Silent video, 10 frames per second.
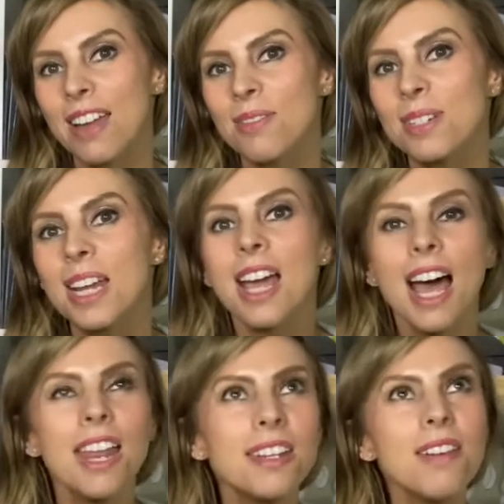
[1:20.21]
And
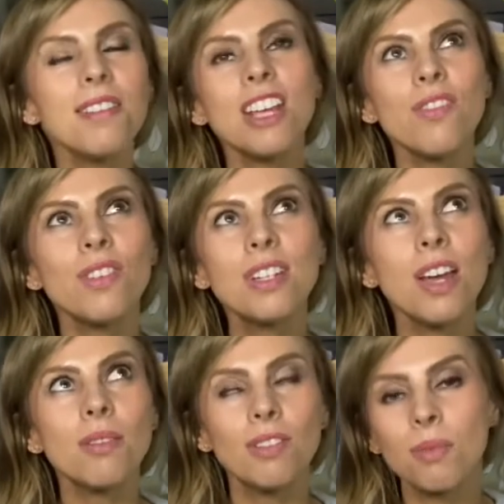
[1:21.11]
I don't even
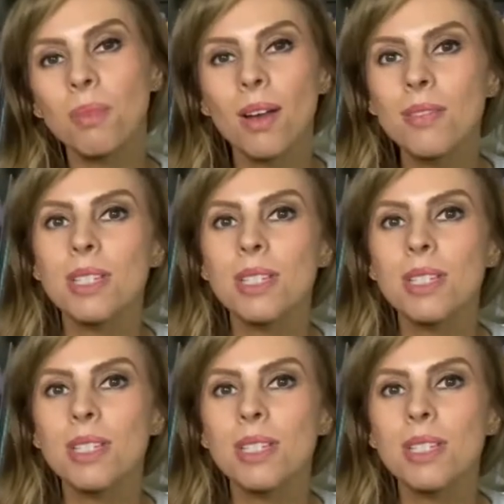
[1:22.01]
know if I'm going